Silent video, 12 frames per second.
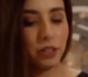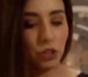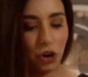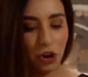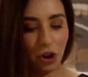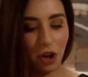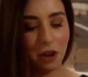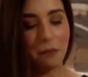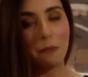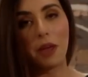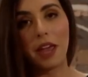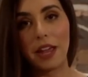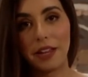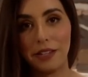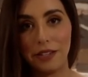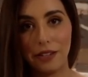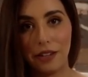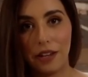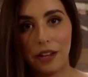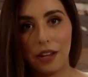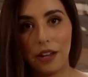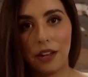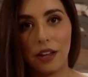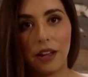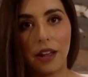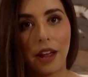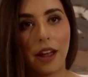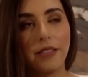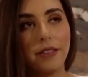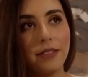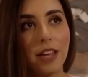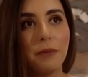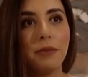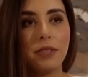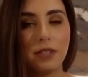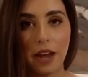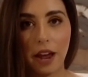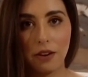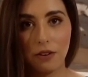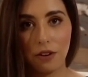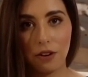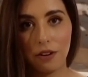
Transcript: are not made in the same standard